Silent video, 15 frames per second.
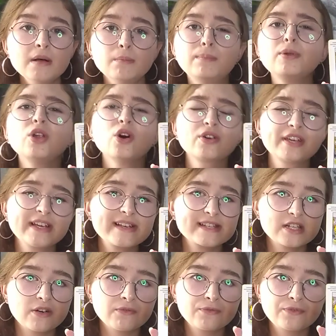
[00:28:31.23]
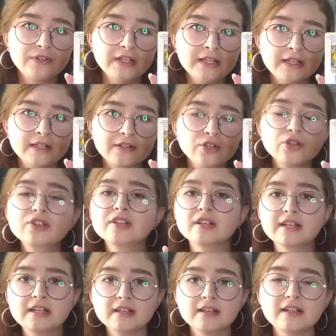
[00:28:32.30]
blocking something, not
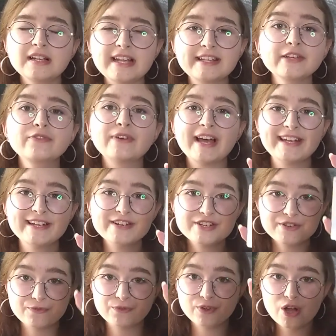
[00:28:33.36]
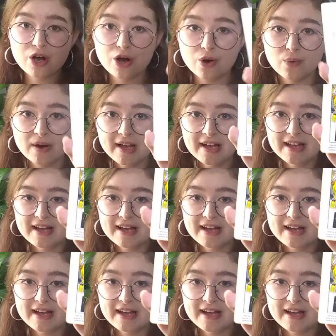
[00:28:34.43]
letting the energy flow,